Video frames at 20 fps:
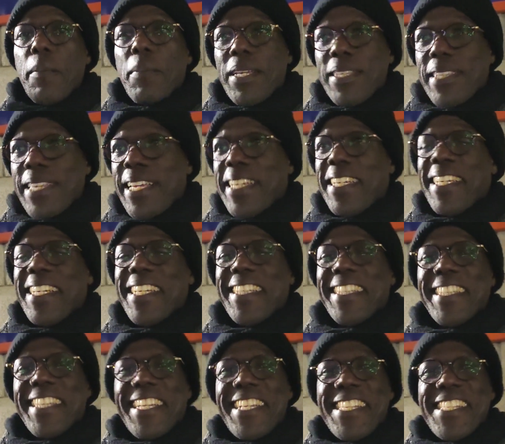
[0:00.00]
But
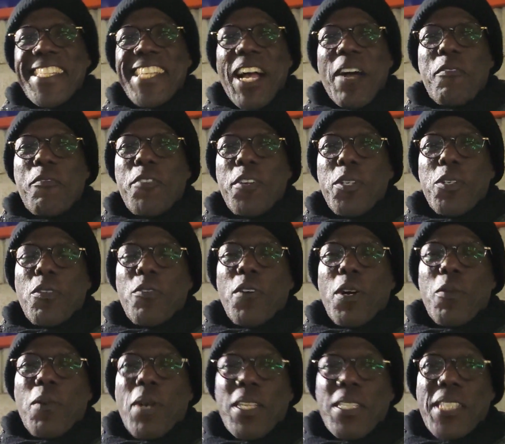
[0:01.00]
then there is a friend of
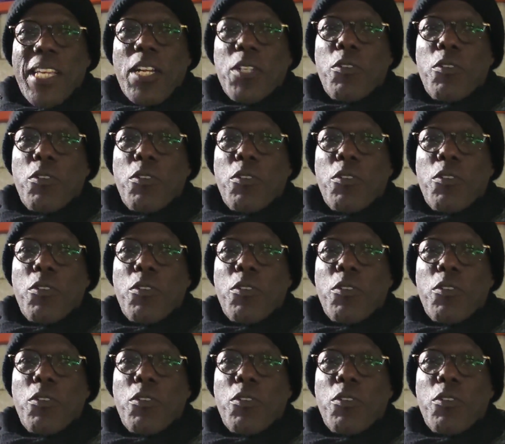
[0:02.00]
ours,